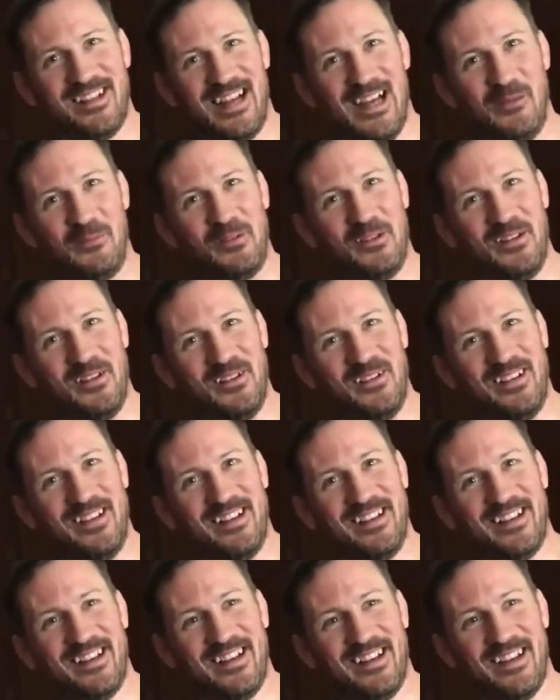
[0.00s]

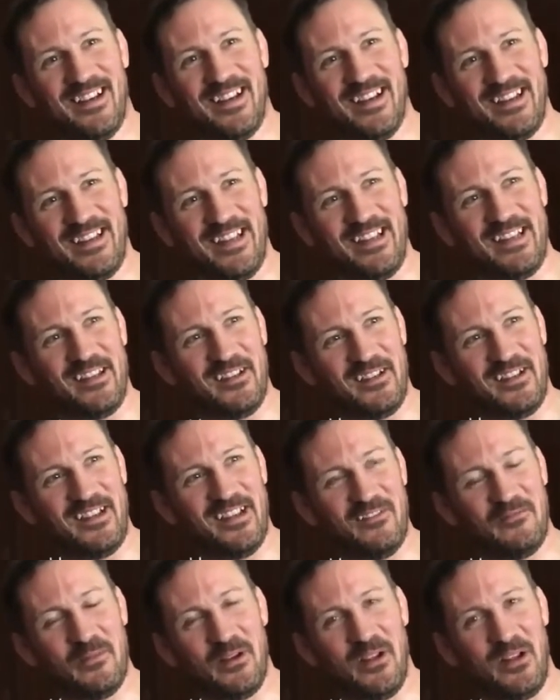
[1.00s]
Absolutely. I think you can
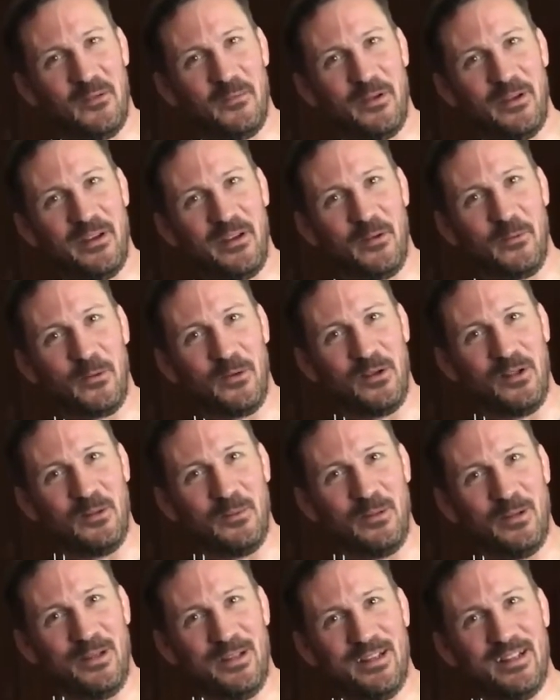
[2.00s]
give him all the money in the
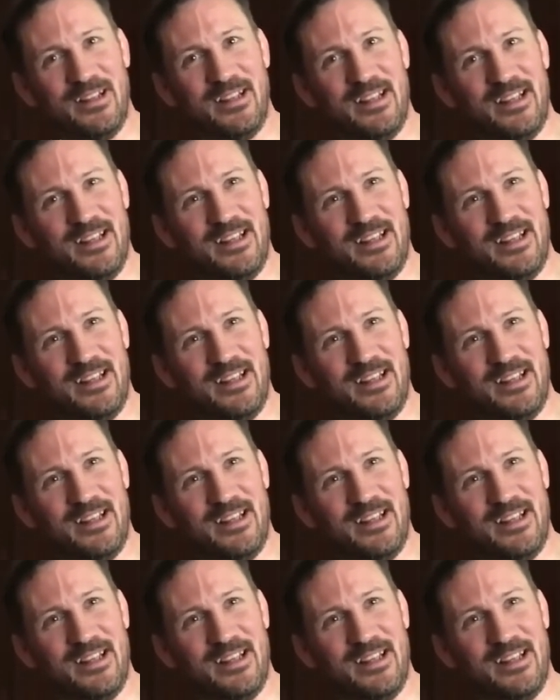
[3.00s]
world, but